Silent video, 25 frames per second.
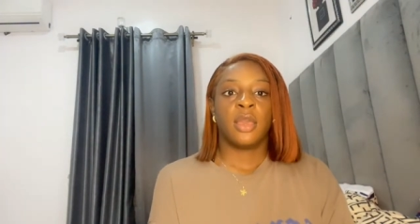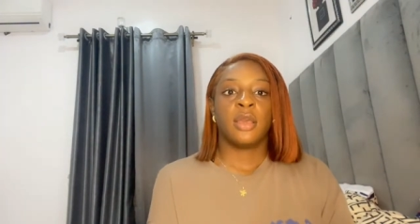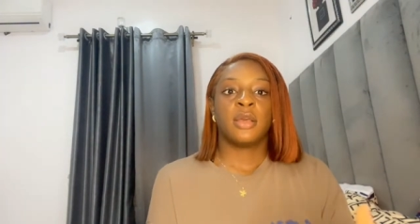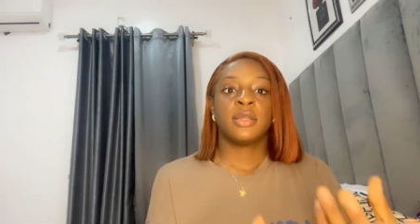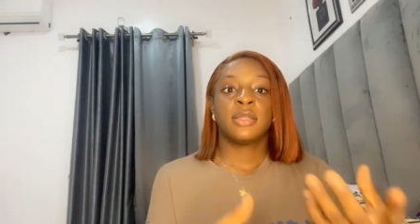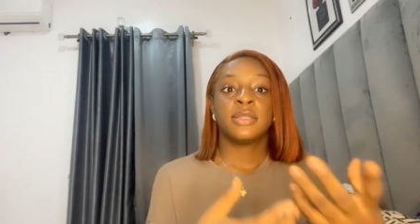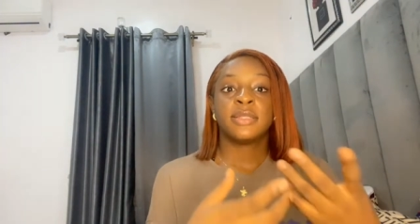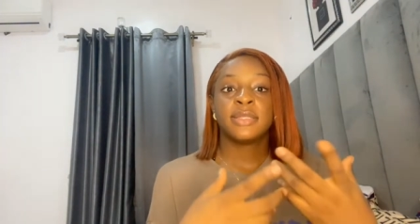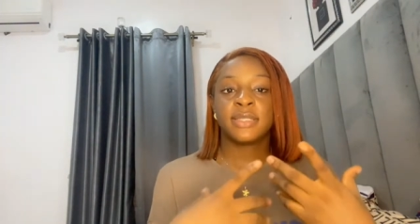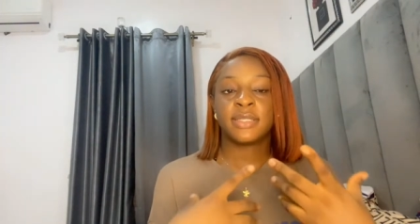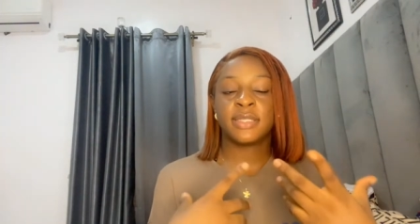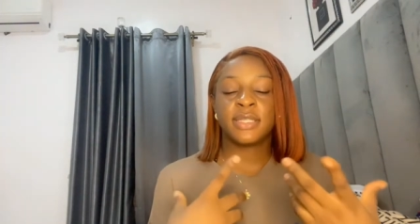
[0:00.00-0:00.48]

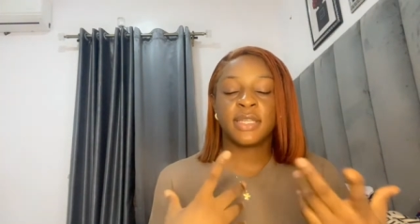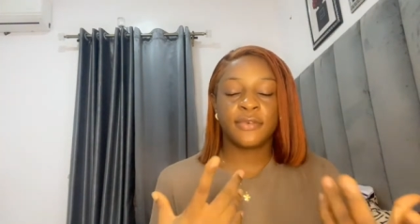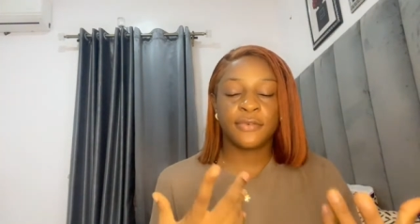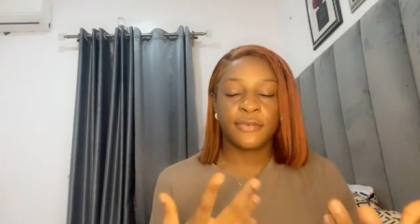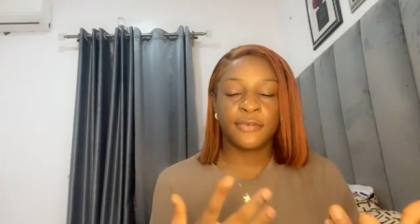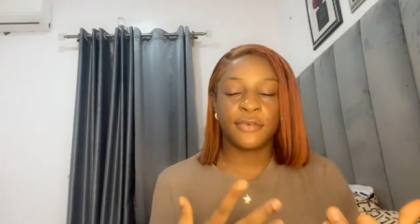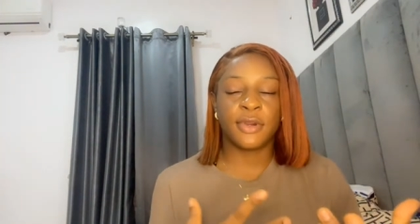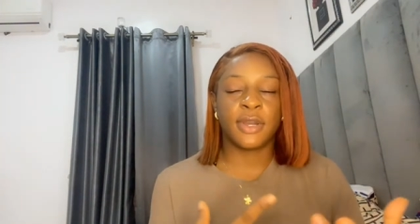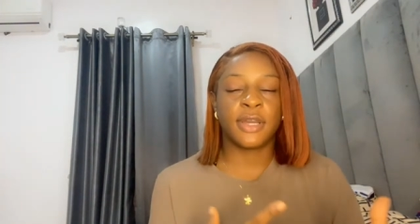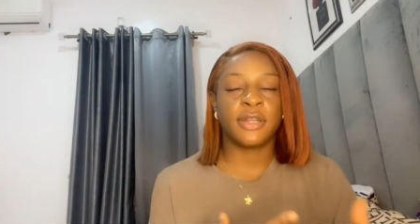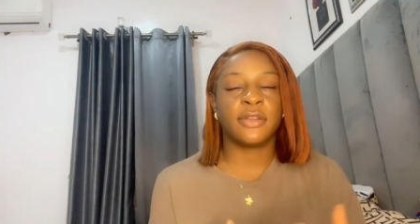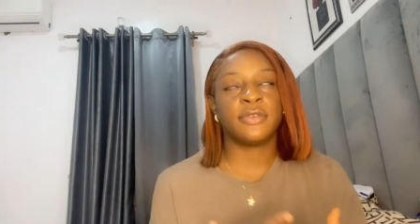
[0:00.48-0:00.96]

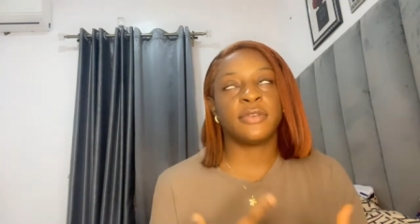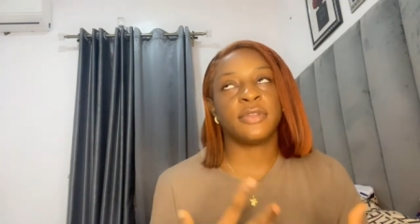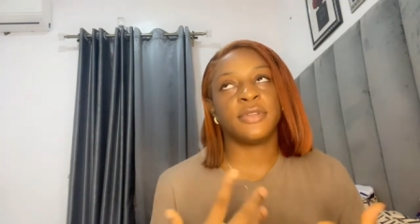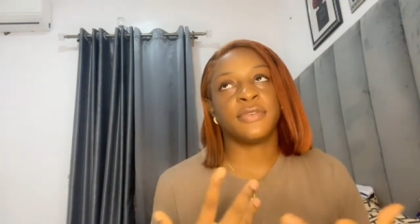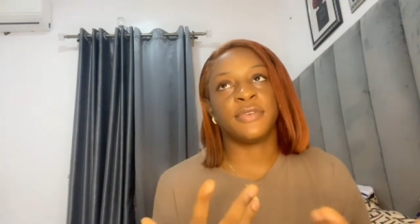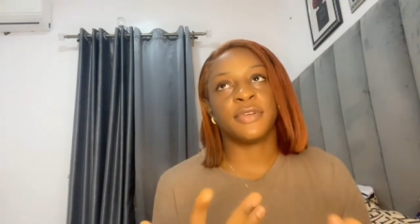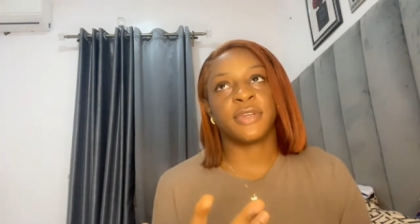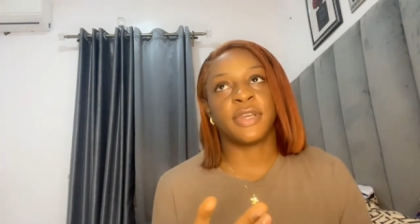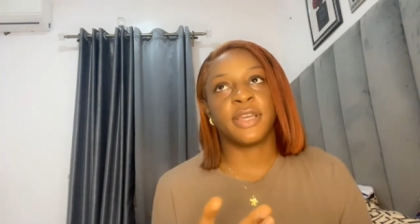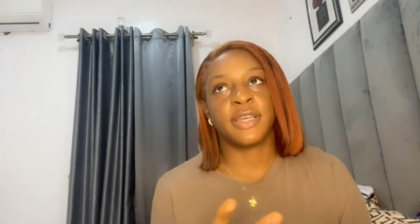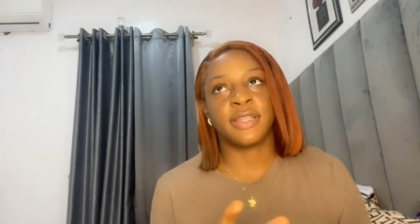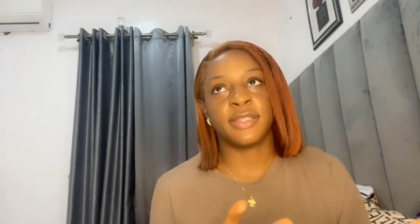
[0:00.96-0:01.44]
C4, I don't know if you
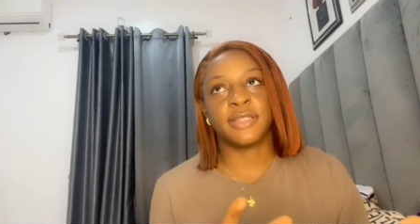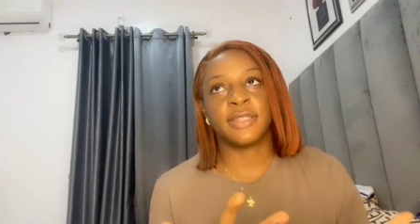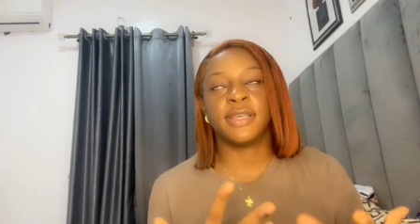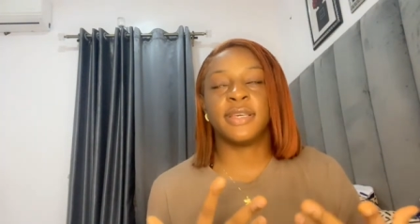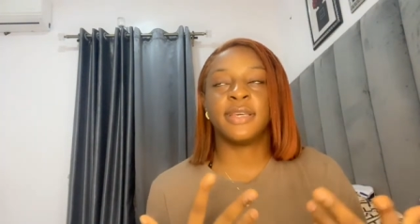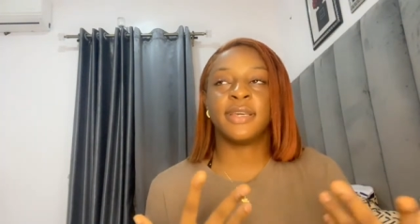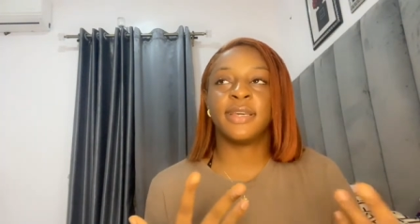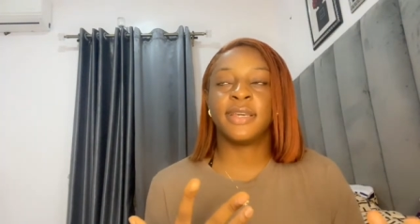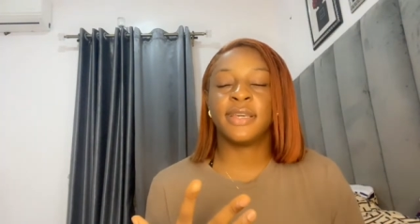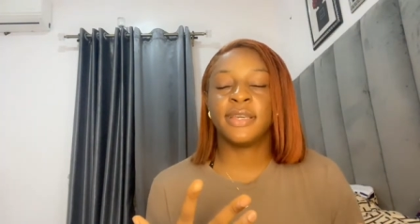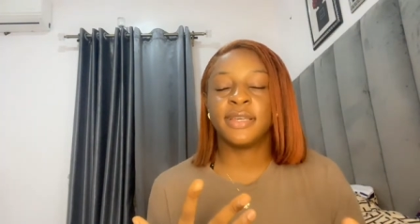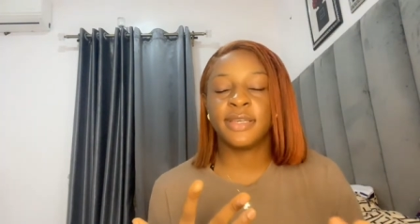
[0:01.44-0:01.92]
guys
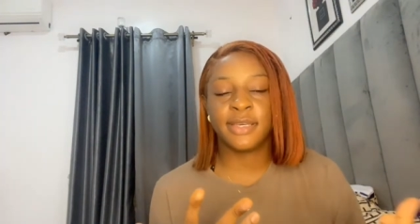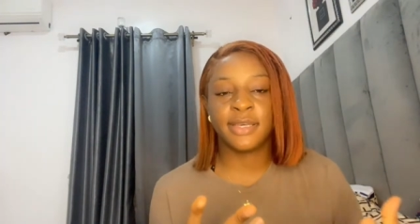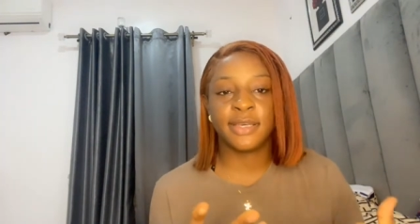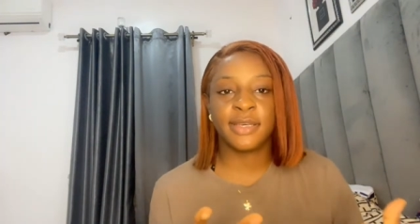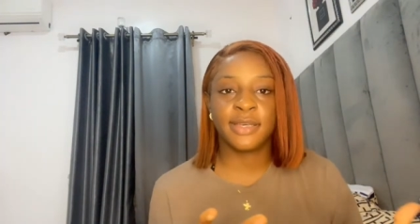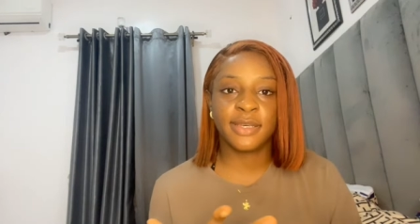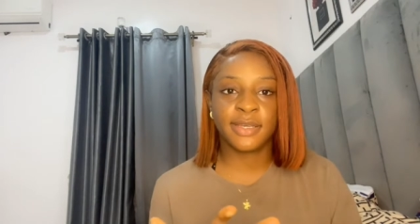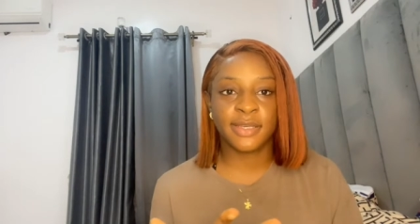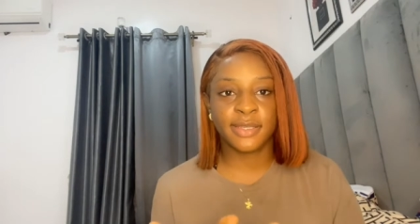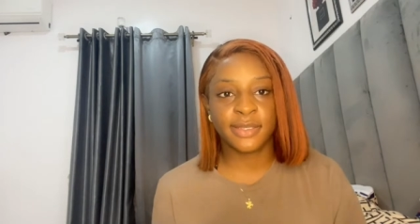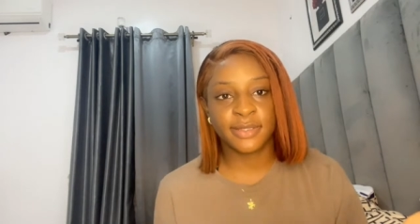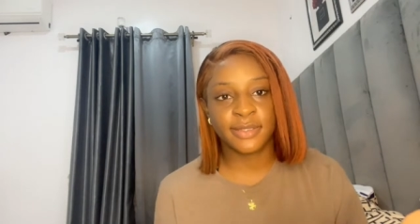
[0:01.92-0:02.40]

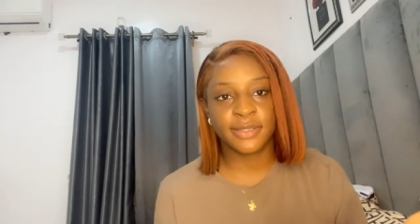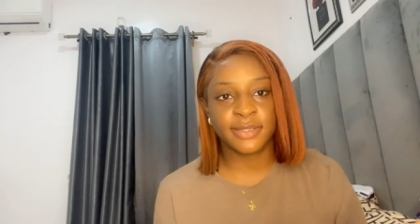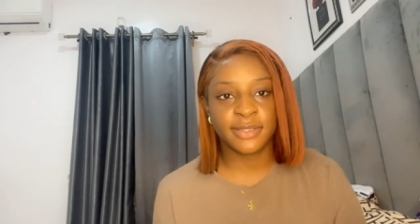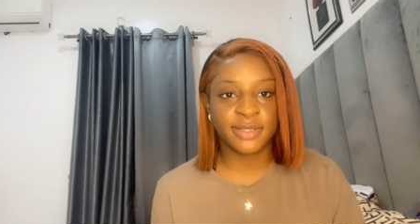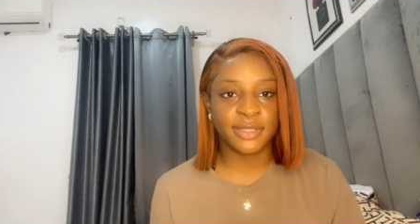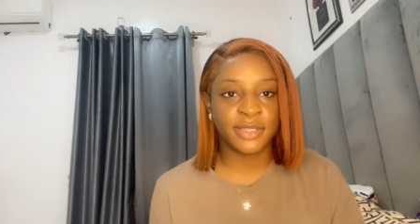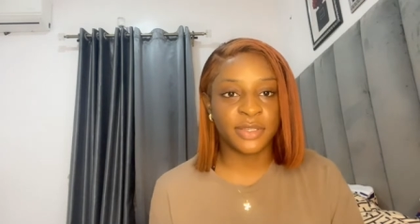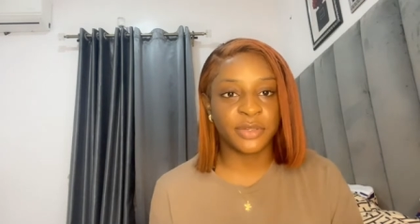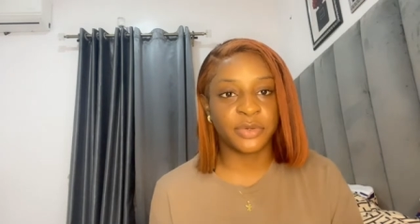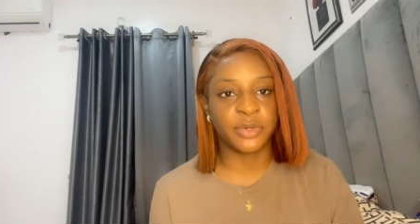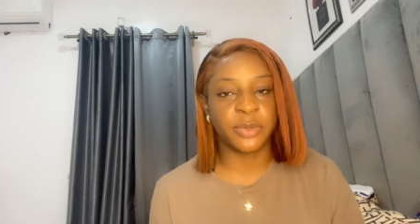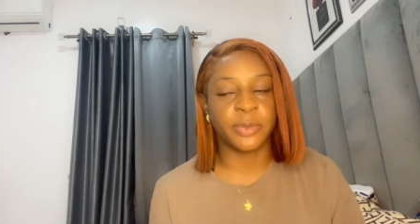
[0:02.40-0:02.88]

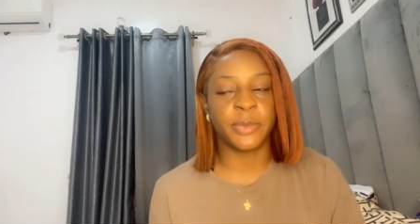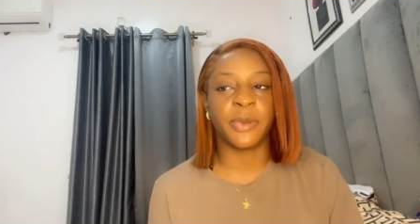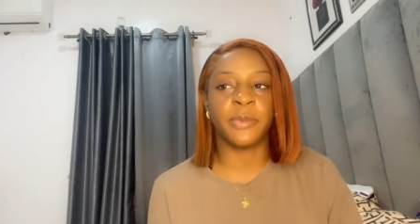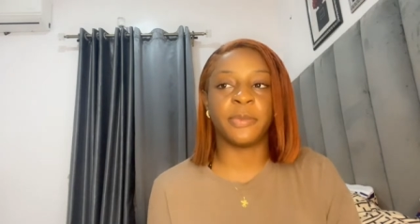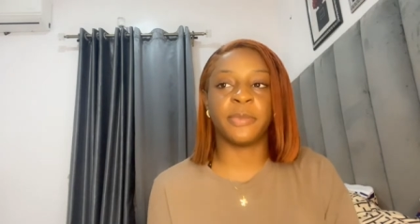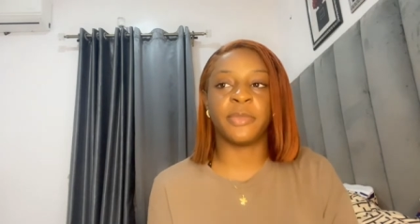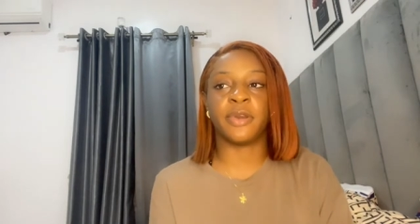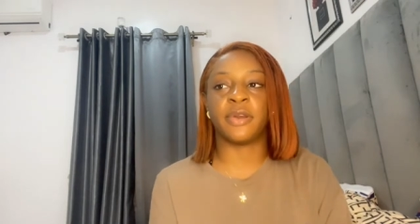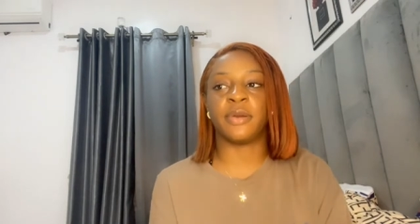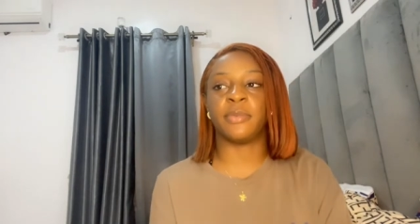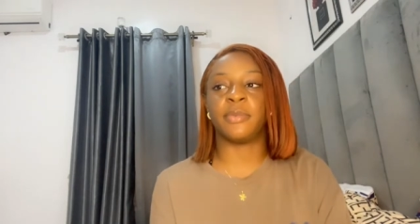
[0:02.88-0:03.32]
still remember,